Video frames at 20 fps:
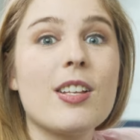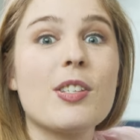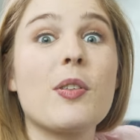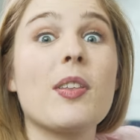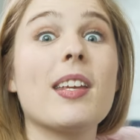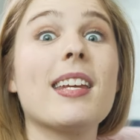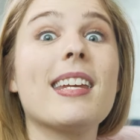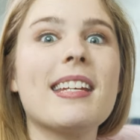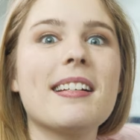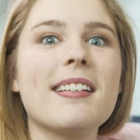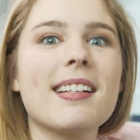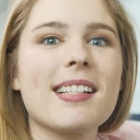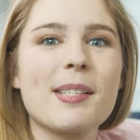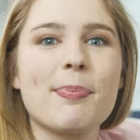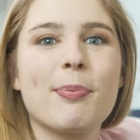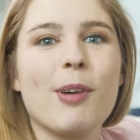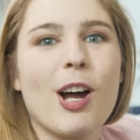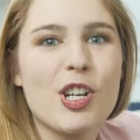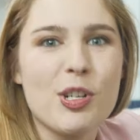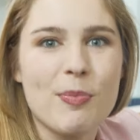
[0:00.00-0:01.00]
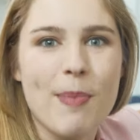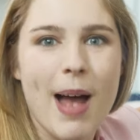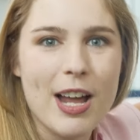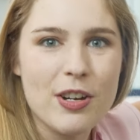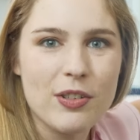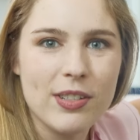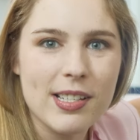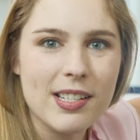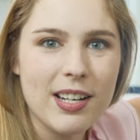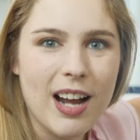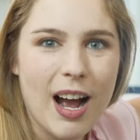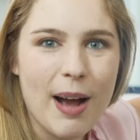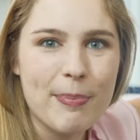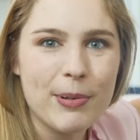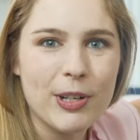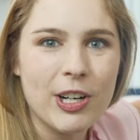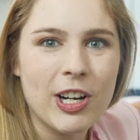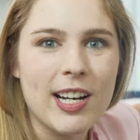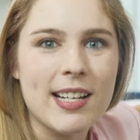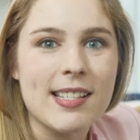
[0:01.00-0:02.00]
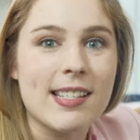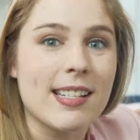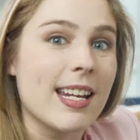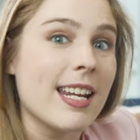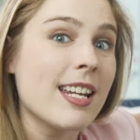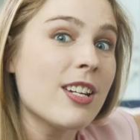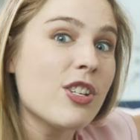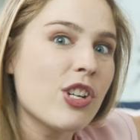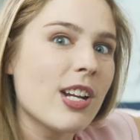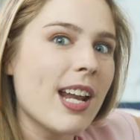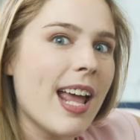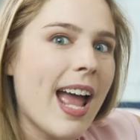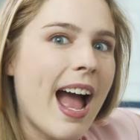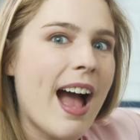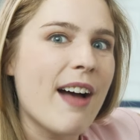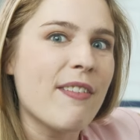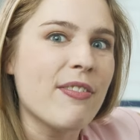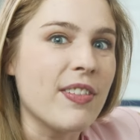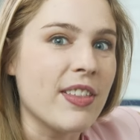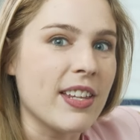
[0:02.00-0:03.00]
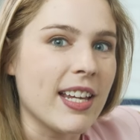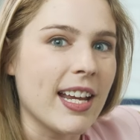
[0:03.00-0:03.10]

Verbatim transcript: So the Helix Plush mattress topper is an inch and a half